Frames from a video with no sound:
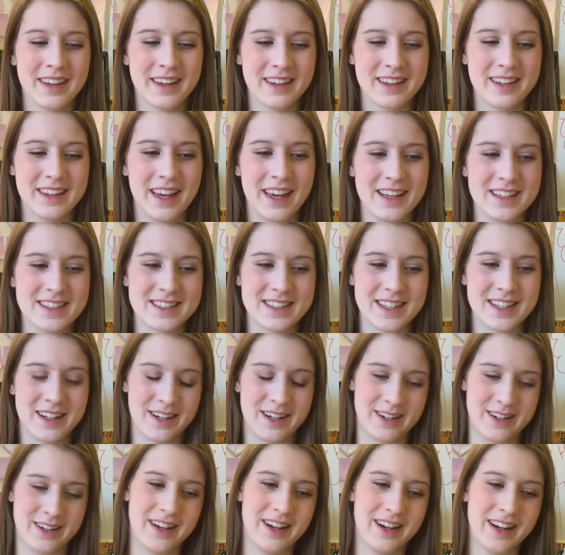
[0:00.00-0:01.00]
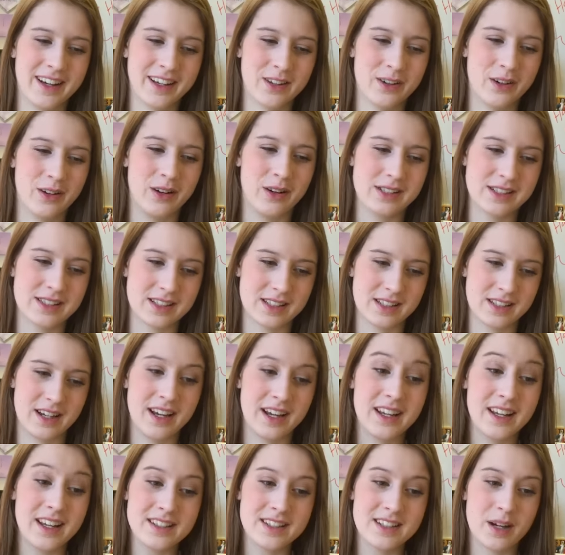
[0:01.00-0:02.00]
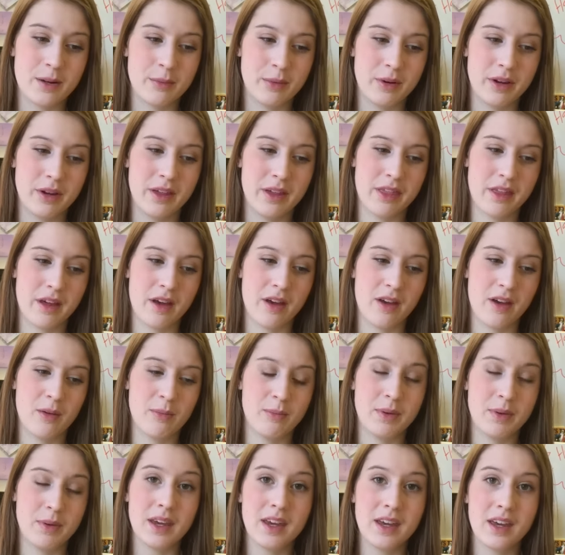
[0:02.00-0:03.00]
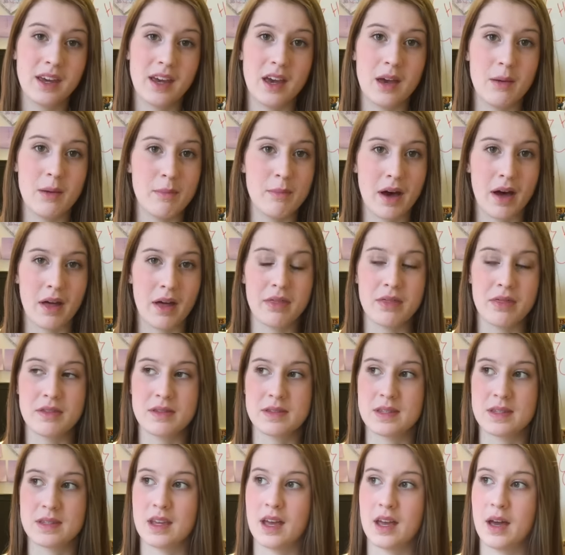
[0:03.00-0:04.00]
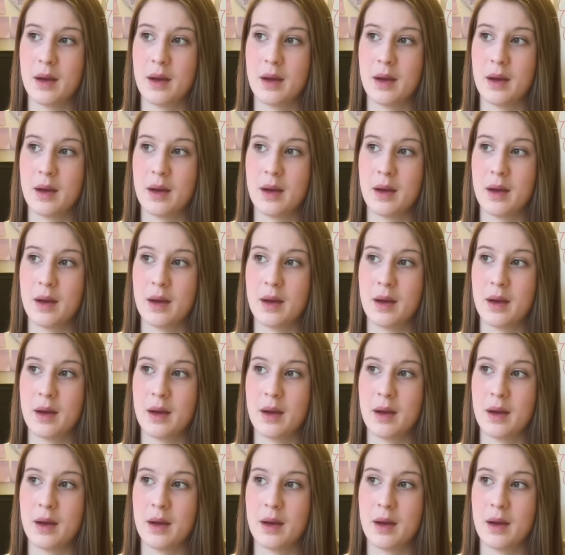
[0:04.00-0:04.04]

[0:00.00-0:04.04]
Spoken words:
Yeah, so I ended up with a B in maths,